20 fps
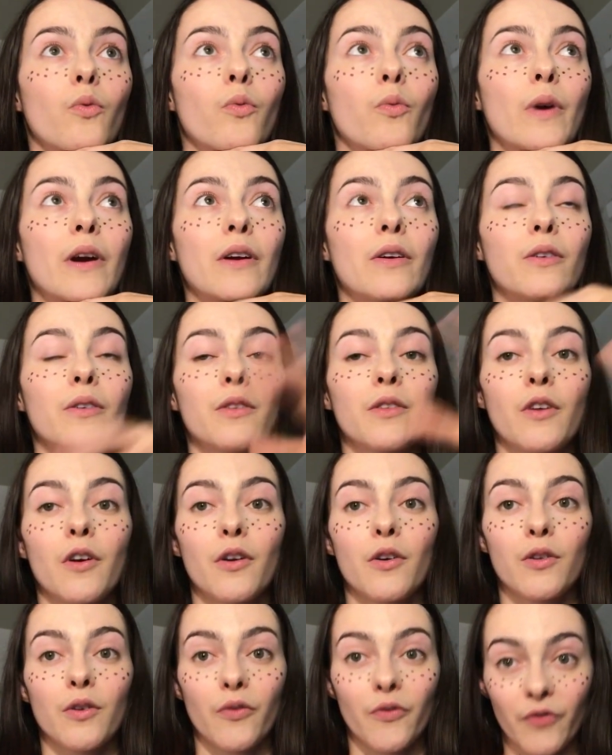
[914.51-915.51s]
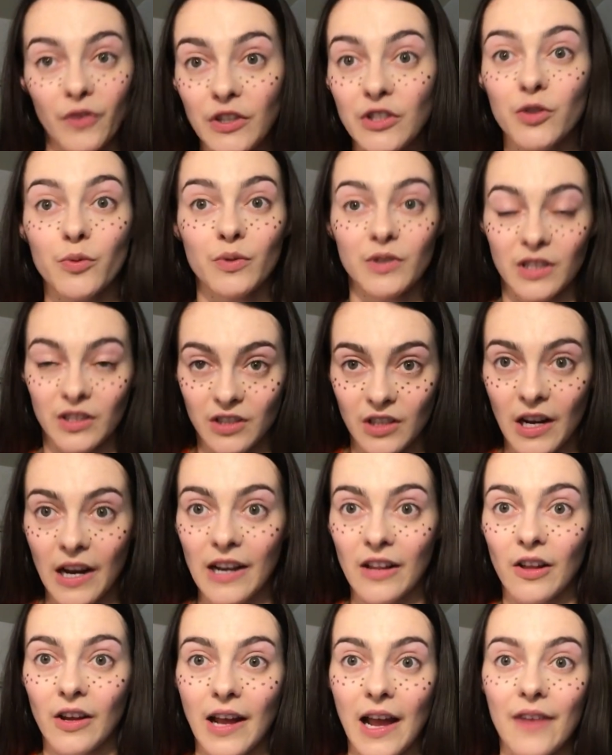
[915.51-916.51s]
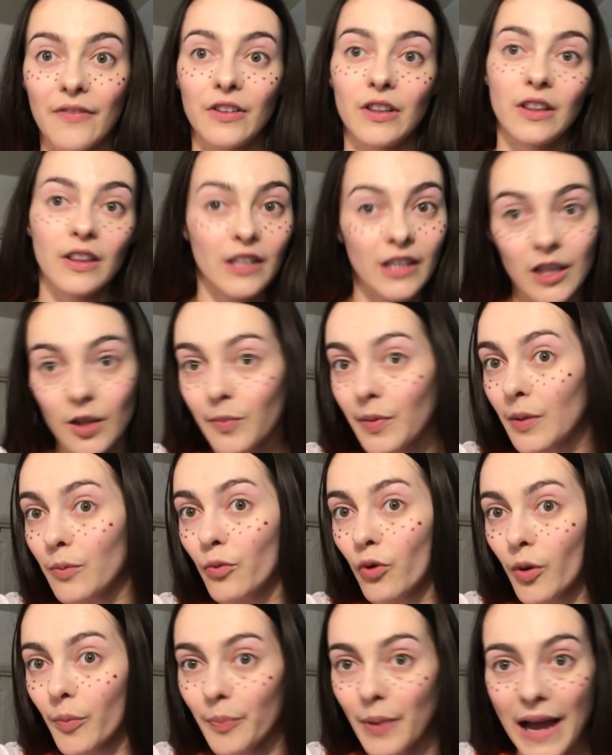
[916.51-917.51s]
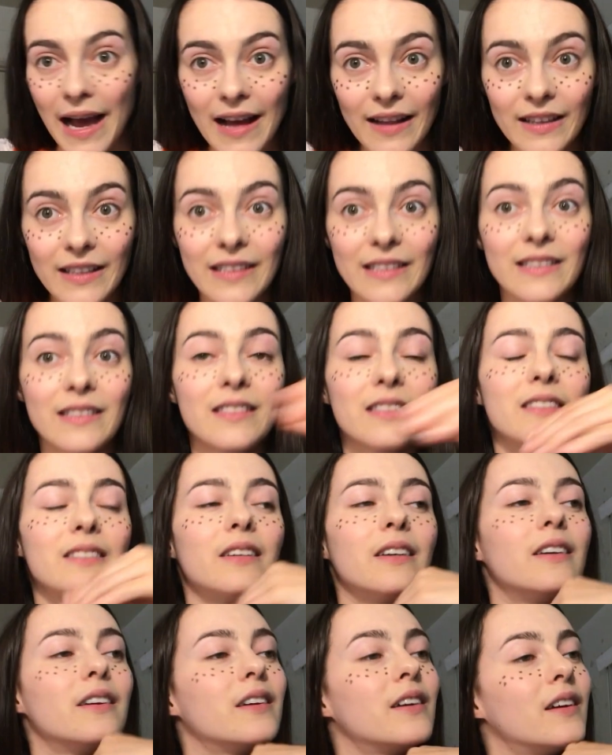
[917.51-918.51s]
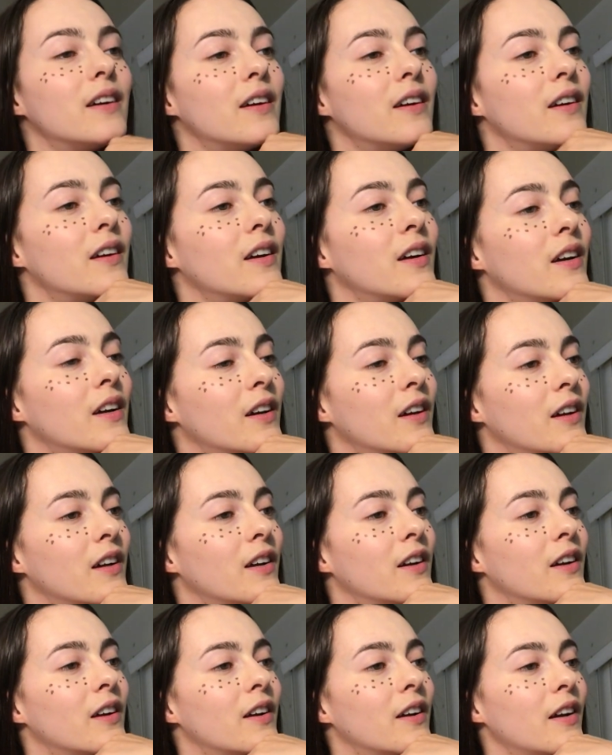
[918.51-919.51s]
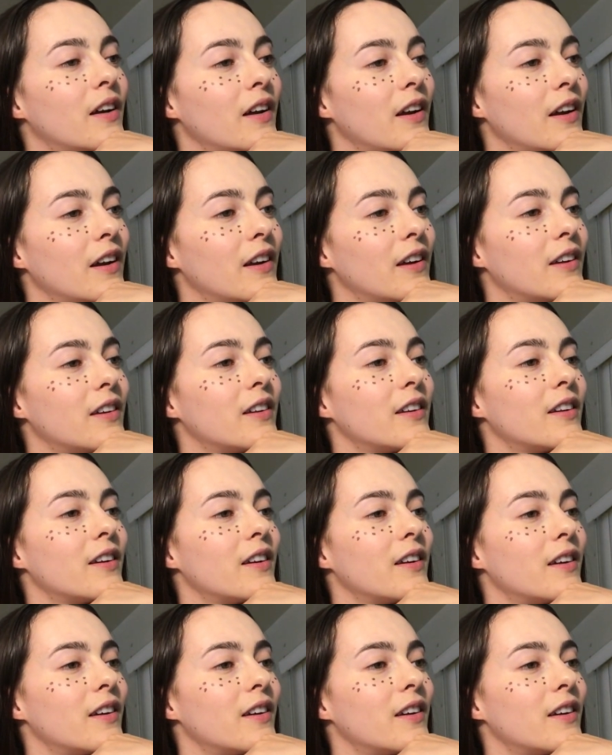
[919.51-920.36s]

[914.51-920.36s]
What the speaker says: where visuals and dialogue have a little bit more balance, and